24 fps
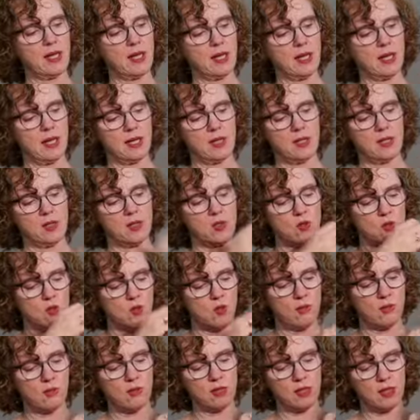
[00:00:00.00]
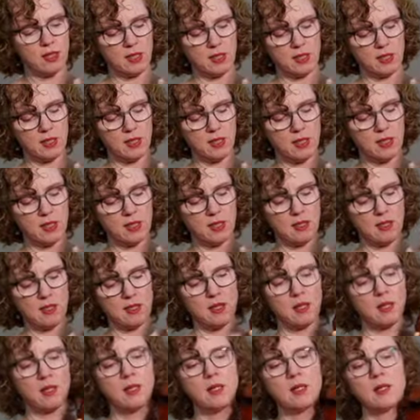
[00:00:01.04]
and I swiveled it in
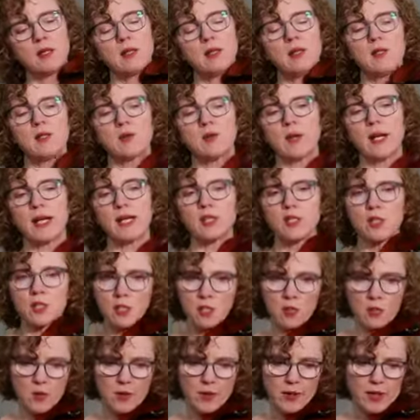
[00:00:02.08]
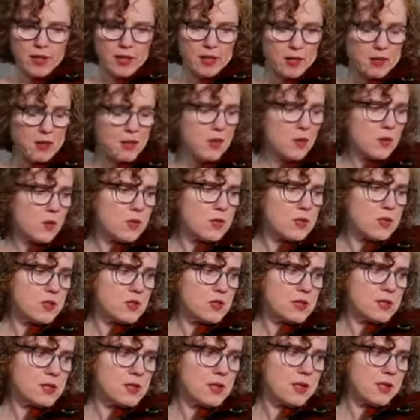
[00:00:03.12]
the direction to where it lowers
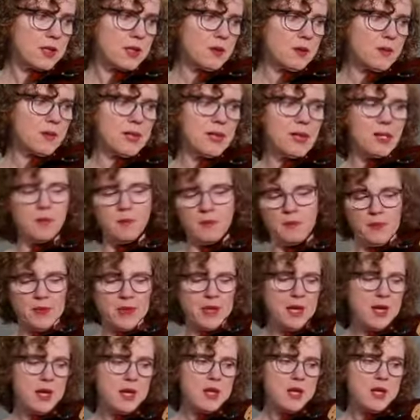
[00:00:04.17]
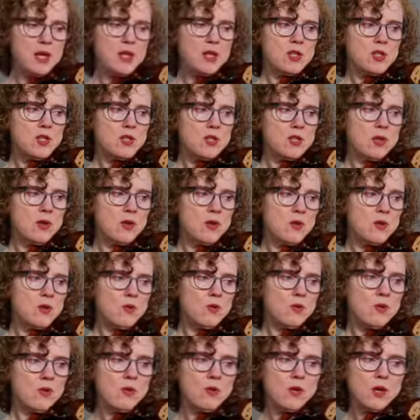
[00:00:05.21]
just a little bit.
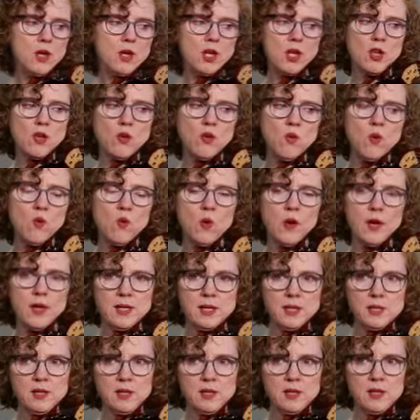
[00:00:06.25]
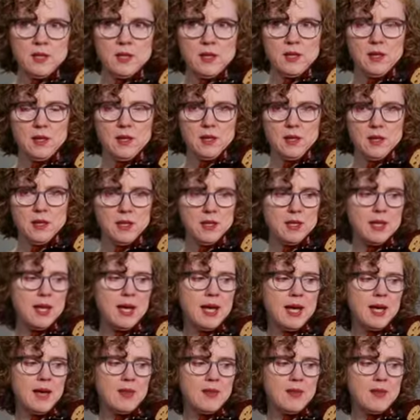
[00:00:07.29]
So you want the